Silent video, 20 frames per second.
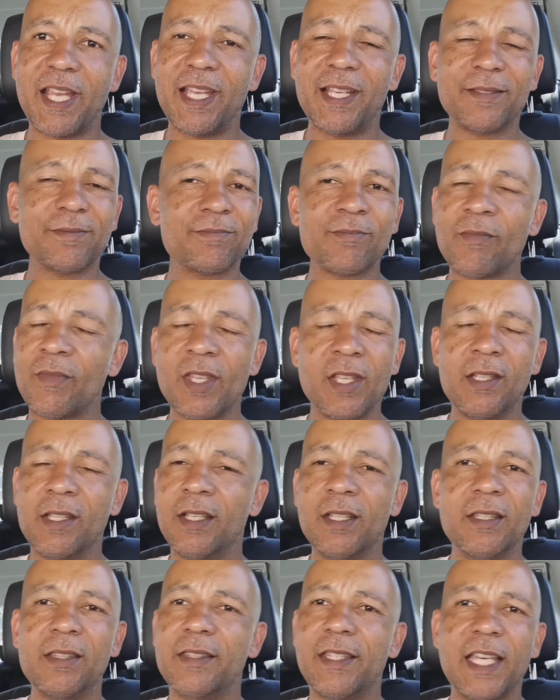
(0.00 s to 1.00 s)
man,
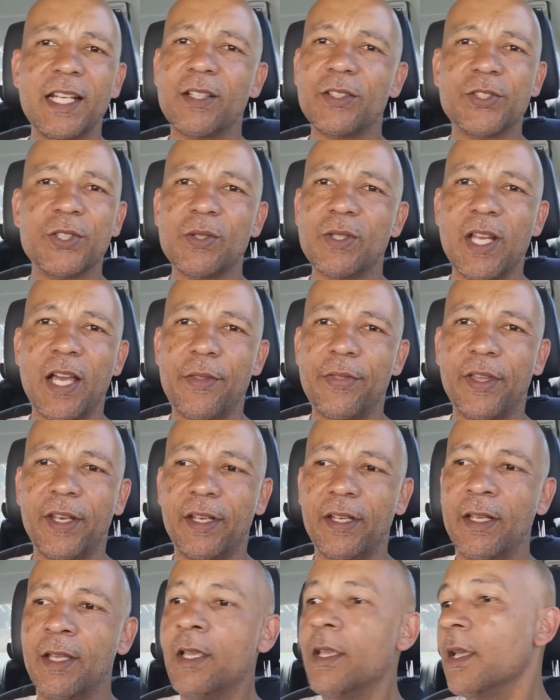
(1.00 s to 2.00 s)
they don't do
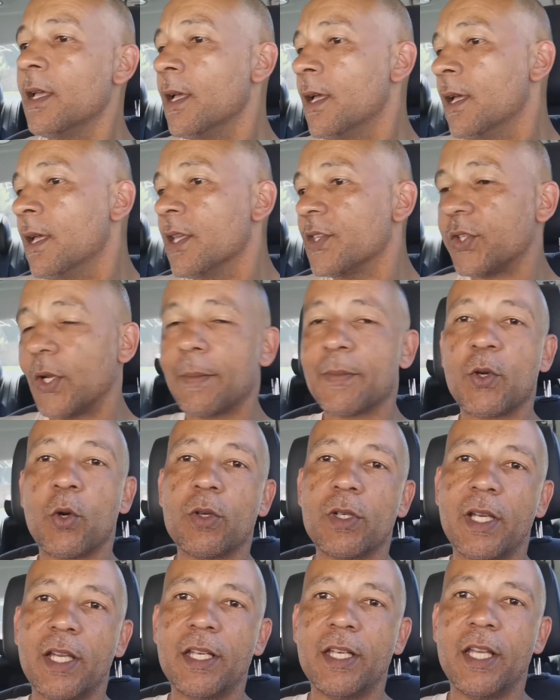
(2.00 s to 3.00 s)
nothing. So I'm
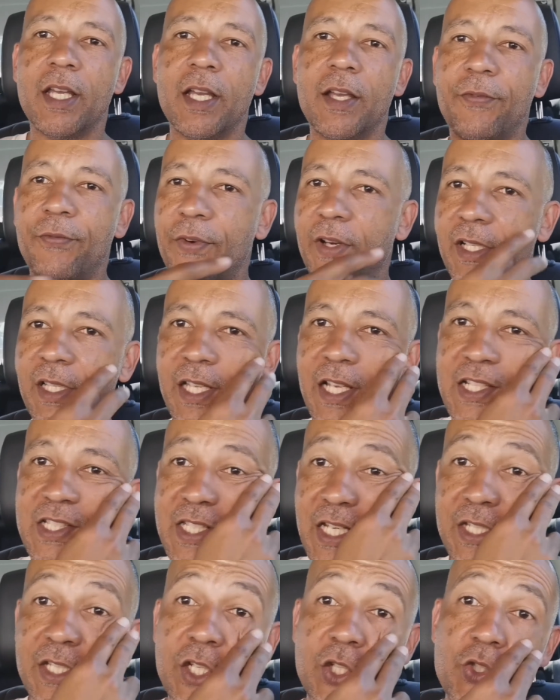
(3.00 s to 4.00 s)
going on a fairly
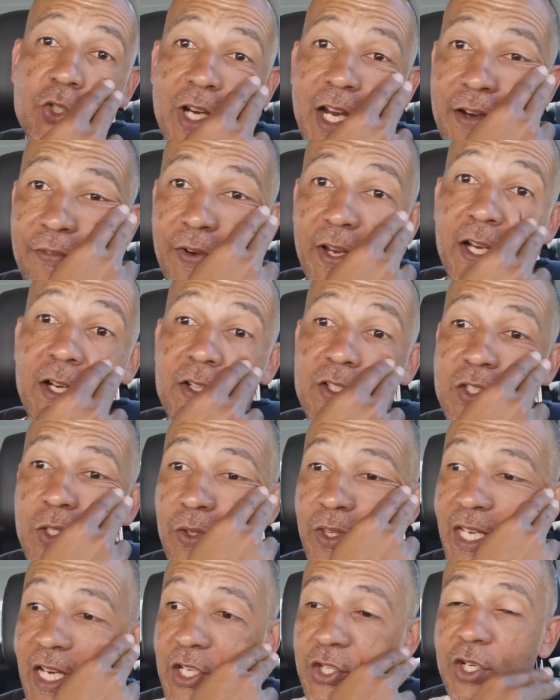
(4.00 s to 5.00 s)
extended drive here,
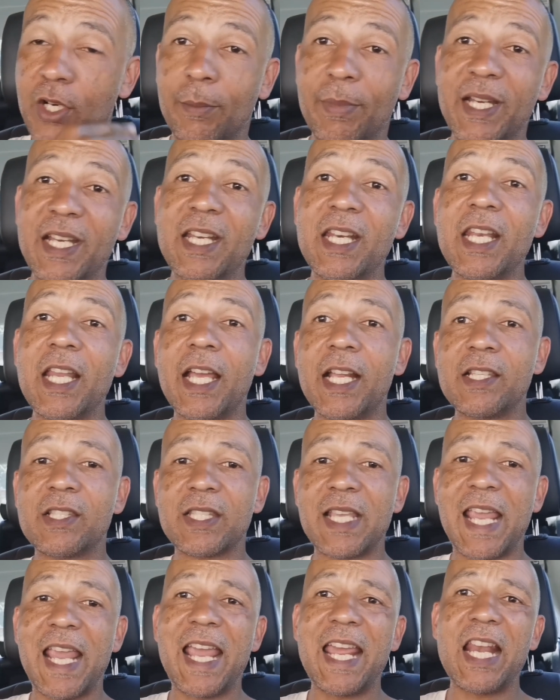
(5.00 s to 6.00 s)
so the engine will be
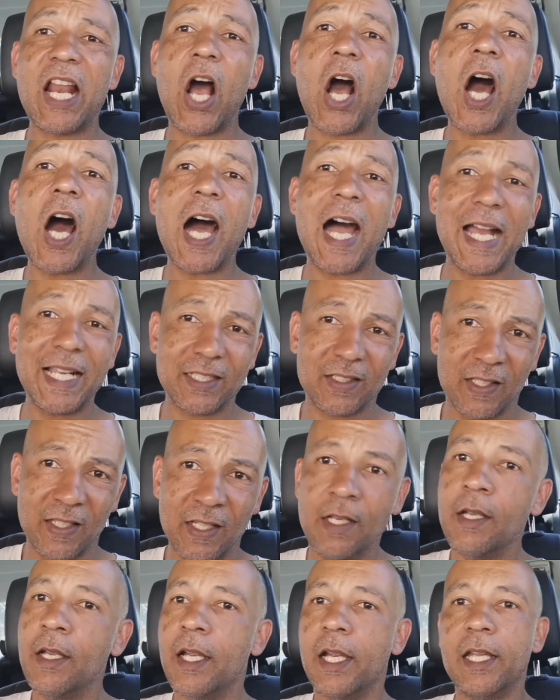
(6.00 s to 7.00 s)
nice and
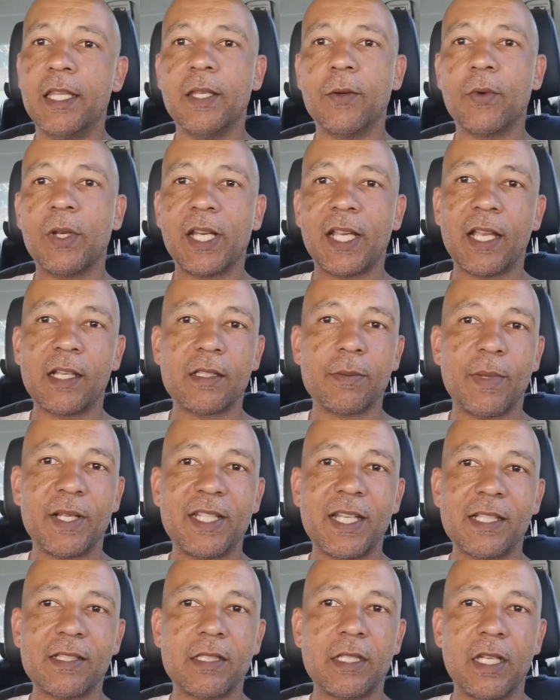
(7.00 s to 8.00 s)
hot. And then when I get to
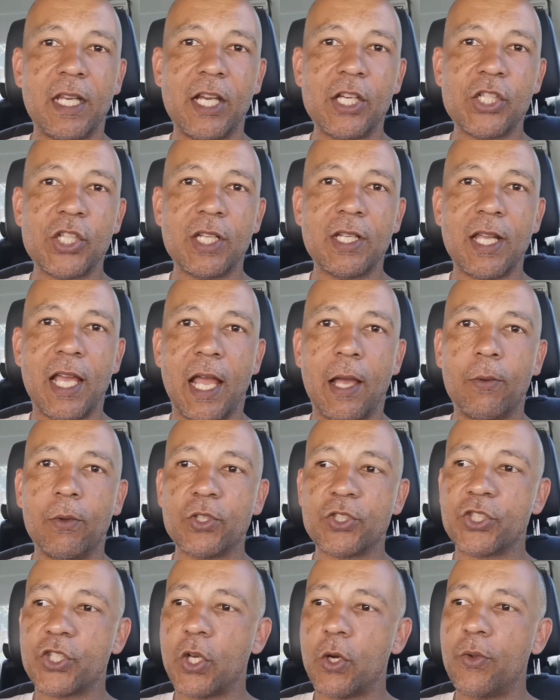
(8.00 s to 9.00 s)
my destination, I
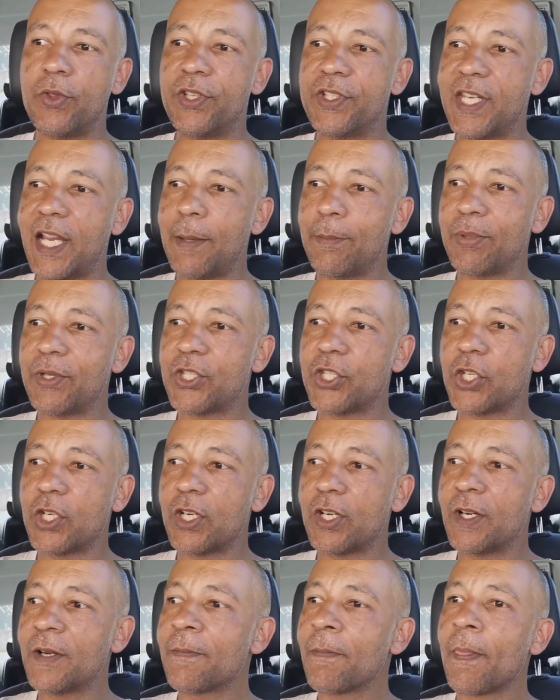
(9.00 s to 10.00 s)
will show the
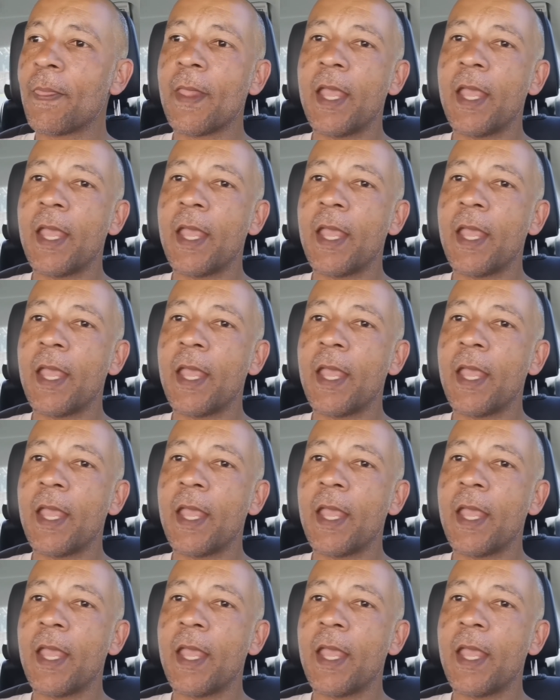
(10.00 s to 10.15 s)
temperature,